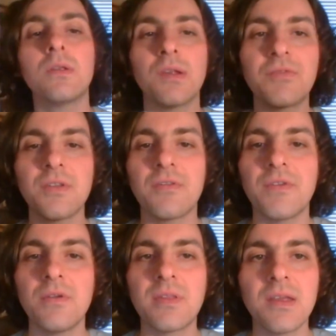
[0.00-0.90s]
So I've done a
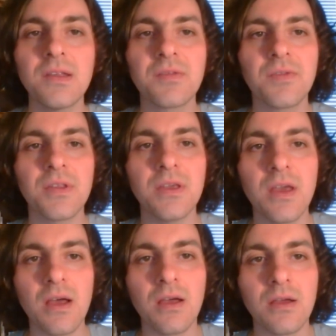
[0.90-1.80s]
few things for
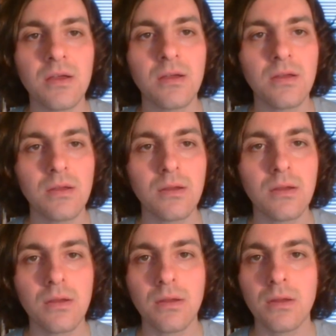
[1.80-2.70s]
the
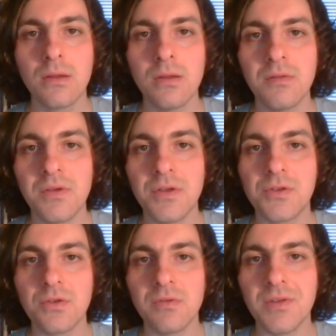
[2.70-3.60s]

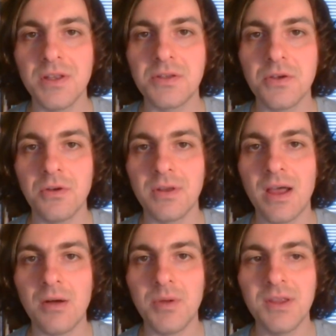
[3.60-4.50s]
Virtual Village Hall
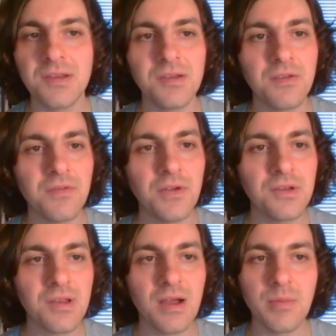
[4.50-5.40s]
now, but this is the
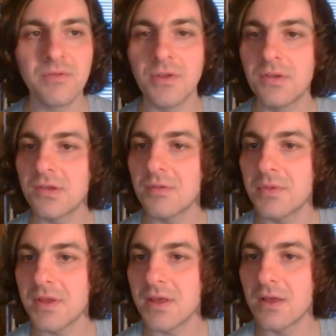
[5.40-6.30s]
first time I've done
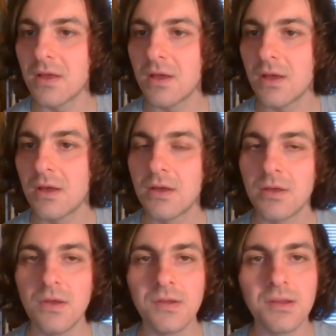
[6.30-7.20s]
something
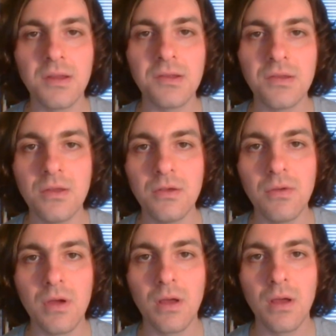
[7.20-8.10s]
using this
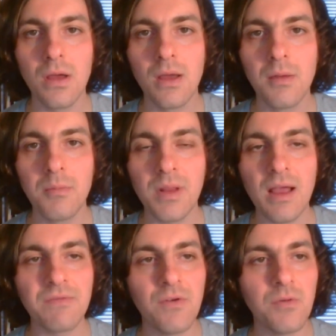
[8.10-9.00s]
new
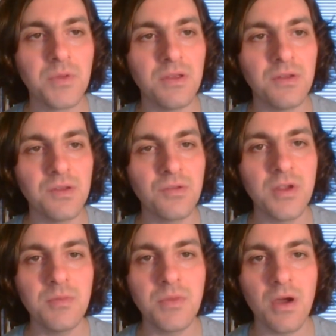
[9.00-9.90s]
platform they use,
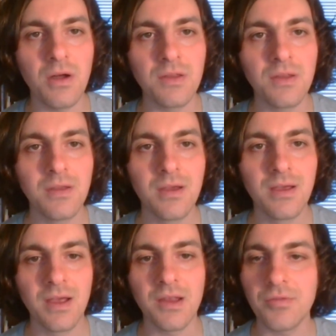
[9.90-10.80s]
StreamYard.
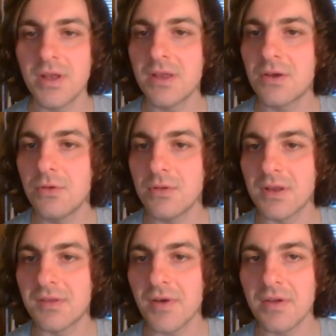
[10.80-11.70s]
It's really
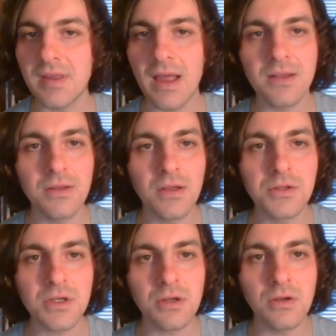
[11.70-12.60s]
cool. It's very
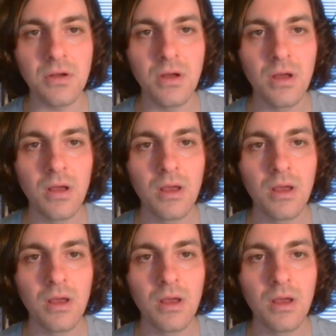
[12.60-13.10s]
technological.